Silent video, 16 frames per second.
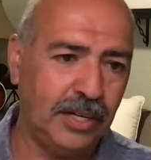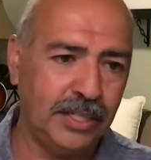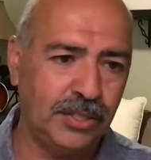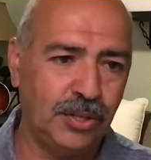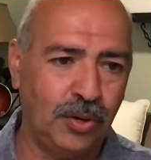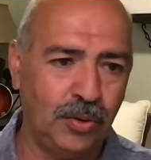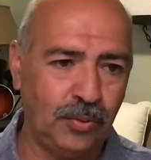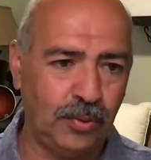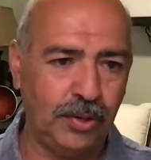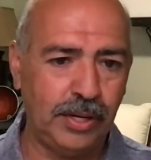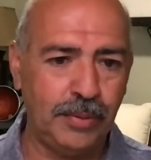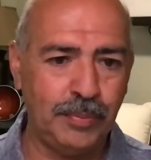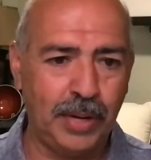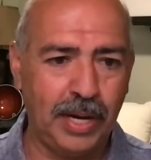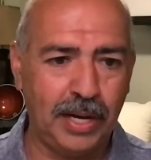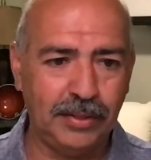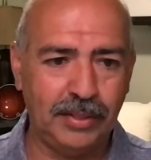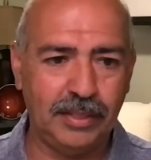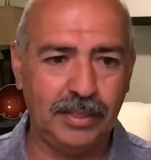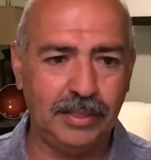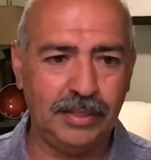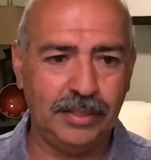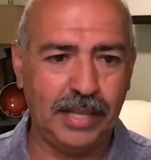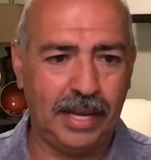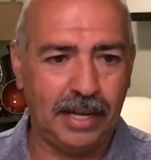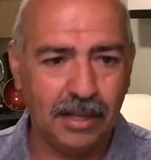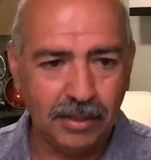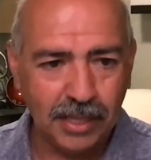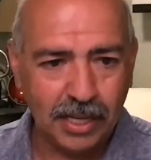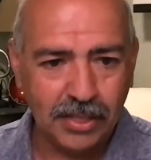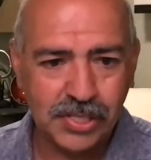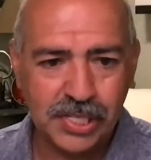don't worry about the
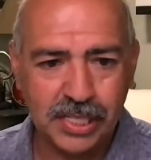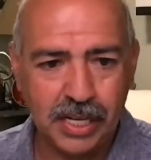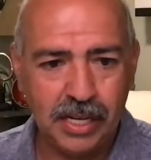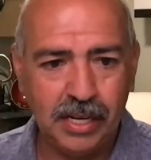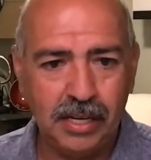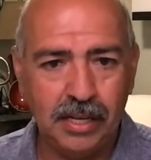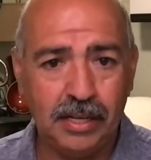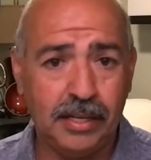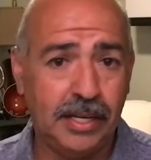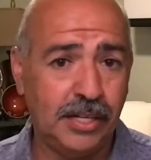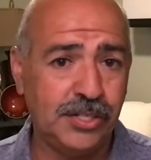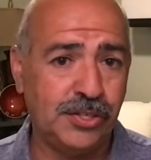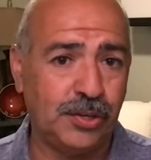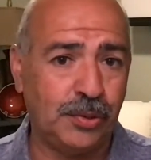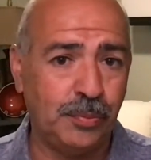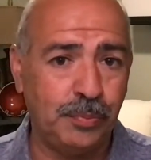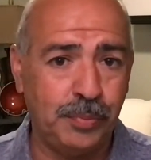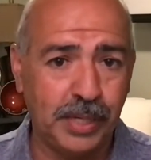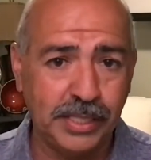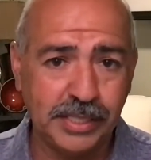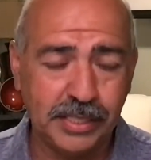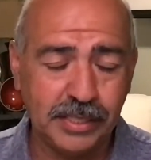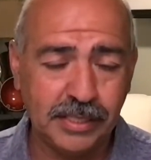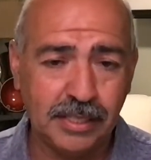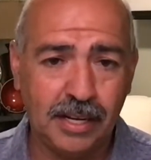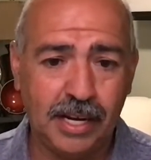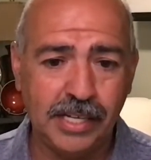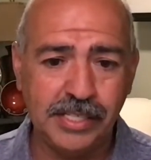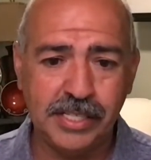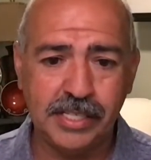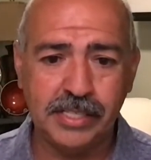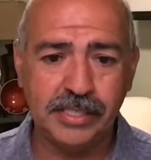LLC. Get your business
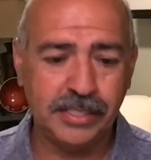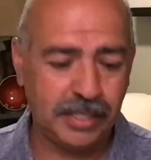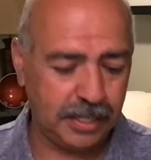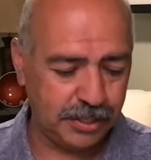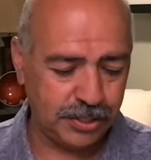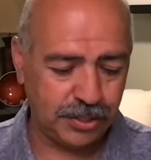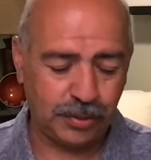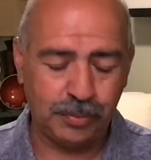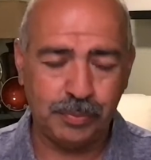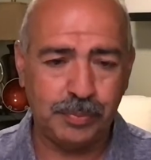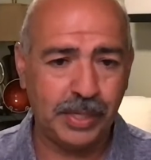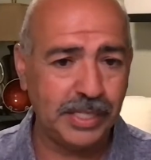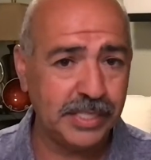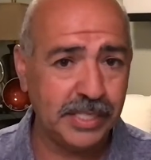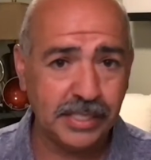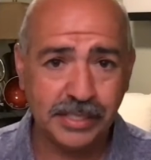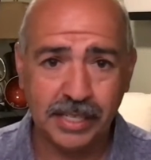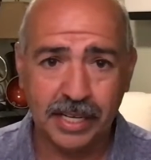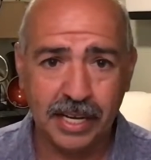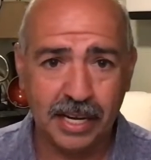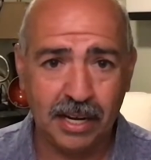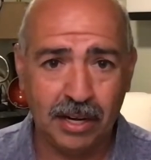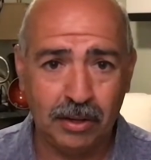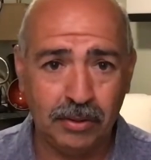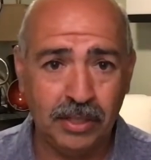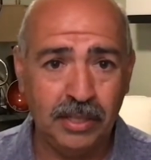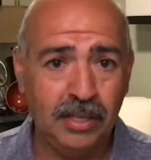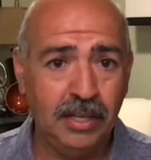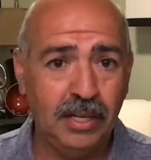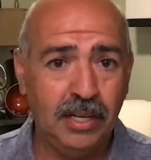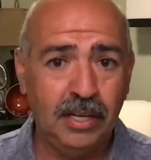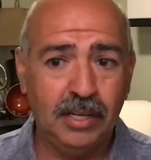license, get your business account,
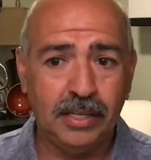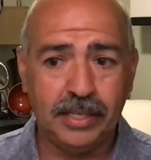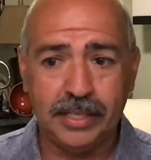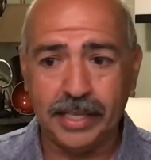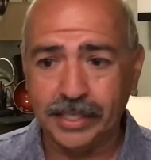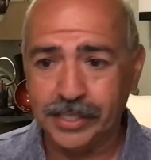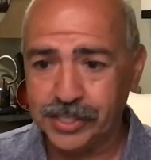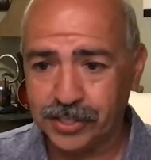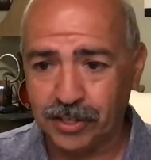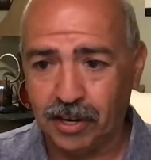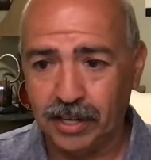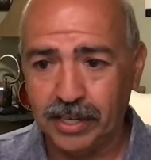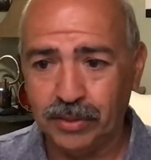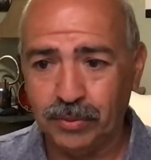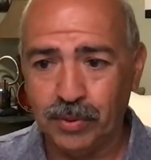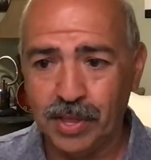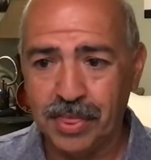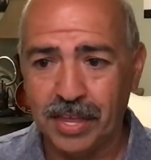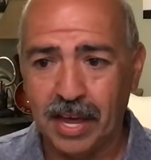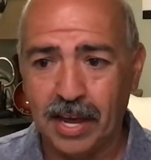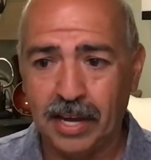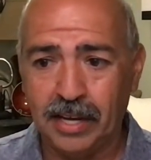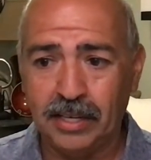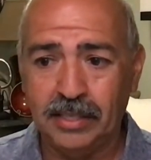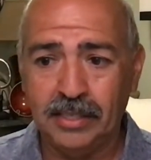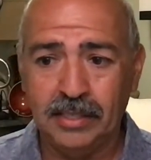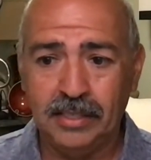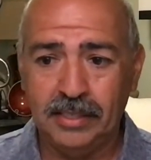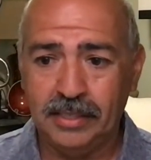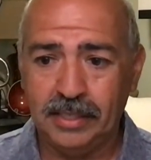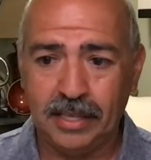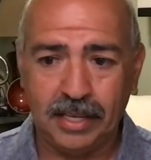get started with that,
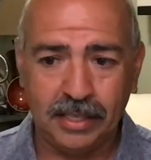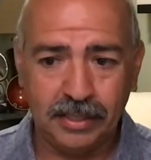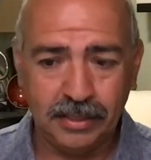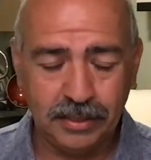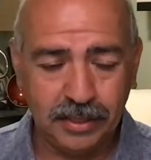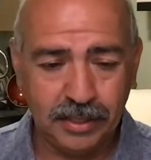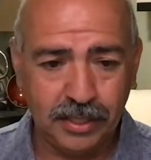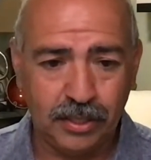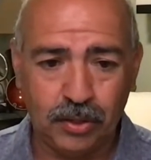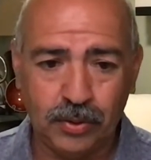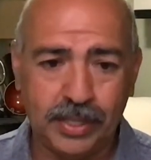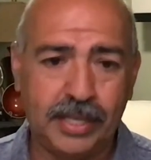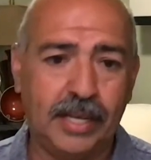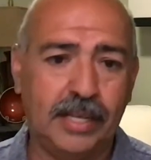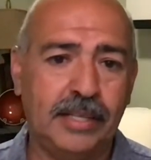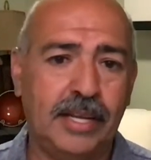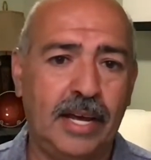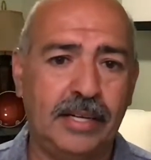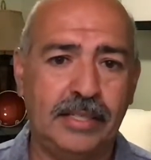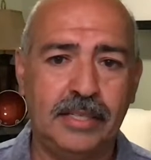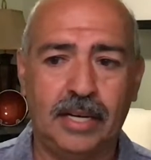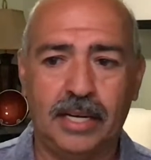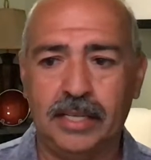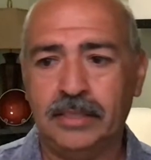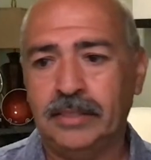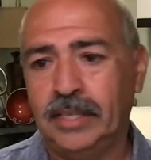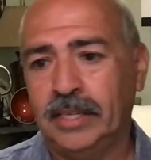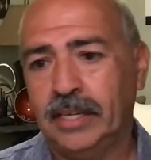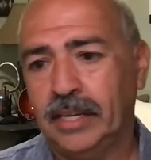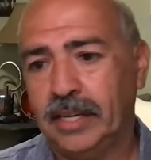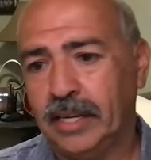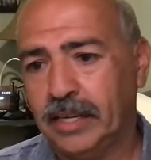and get that done.
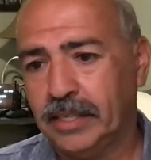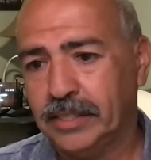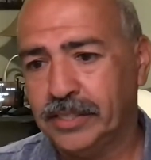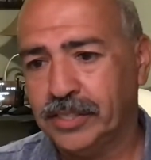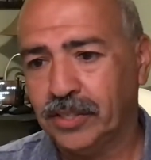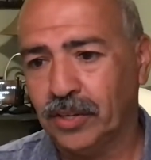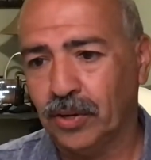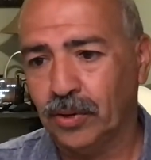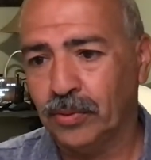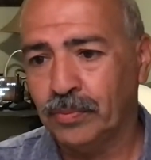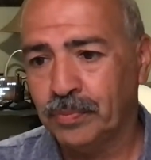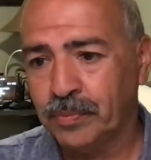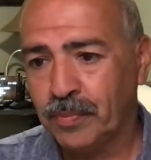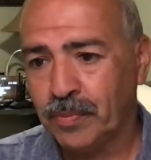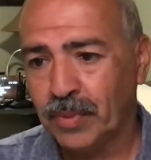And so